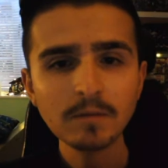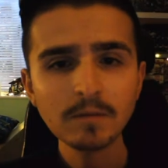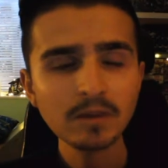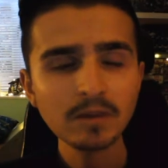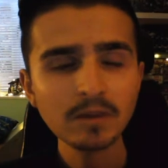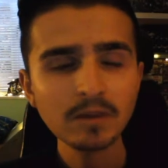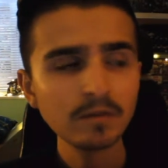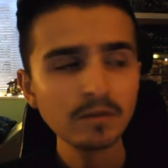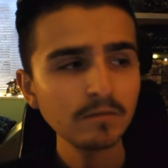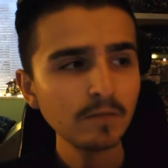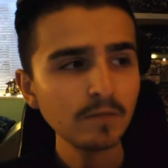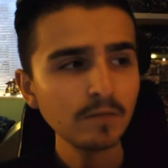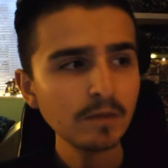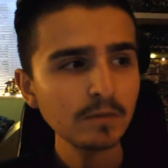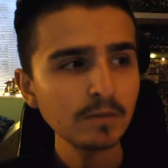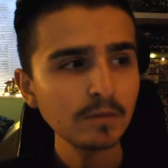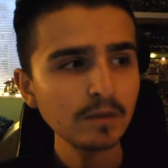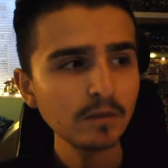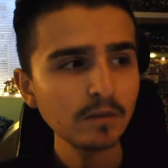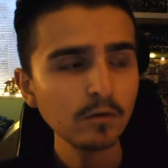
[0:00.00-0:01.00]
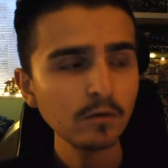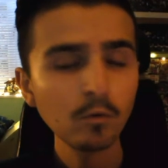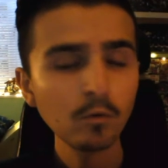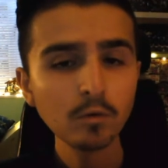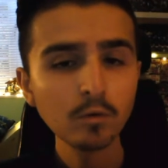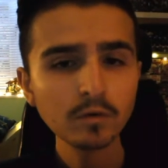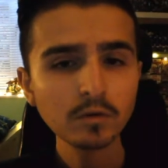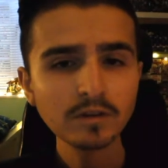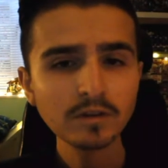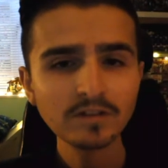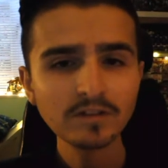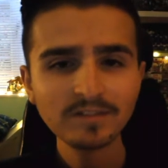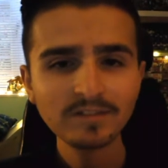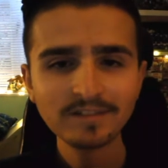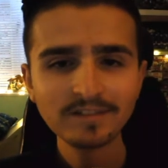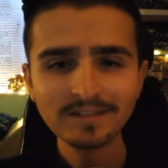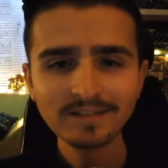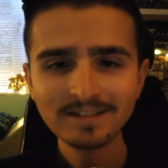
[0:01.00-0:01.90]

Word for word: and maybe the awkwardness.